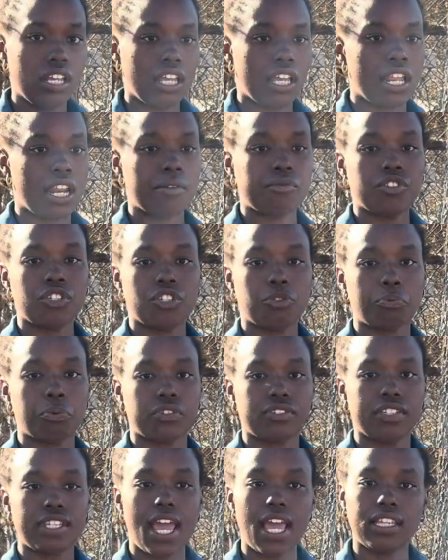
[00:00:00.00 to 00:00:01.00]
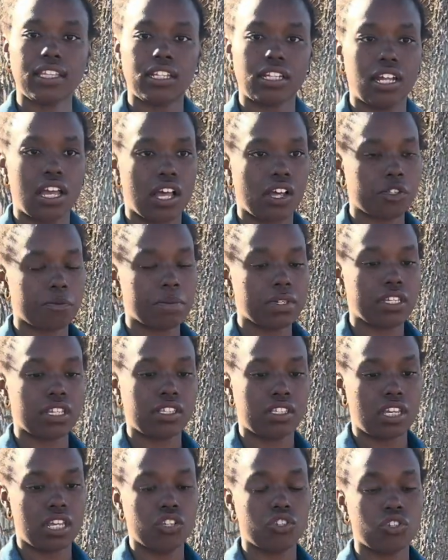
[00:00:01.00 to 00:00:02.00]
And I'm just protecting the house because
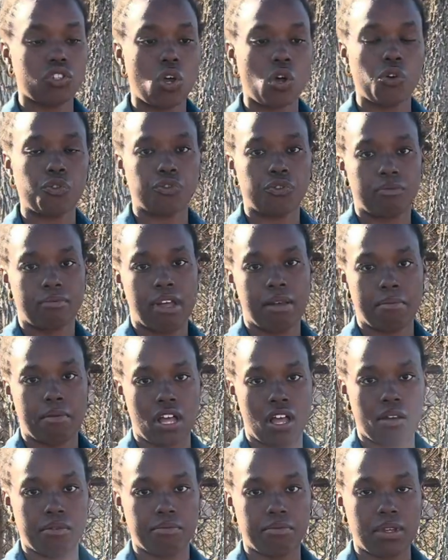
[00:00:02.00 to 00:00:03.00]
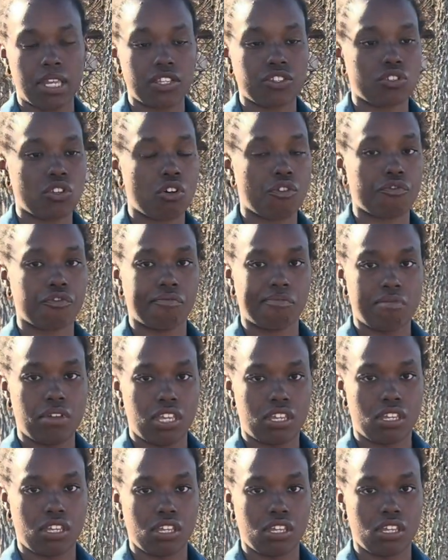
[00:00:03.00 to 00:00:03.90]
they stole from my mom and stole from me.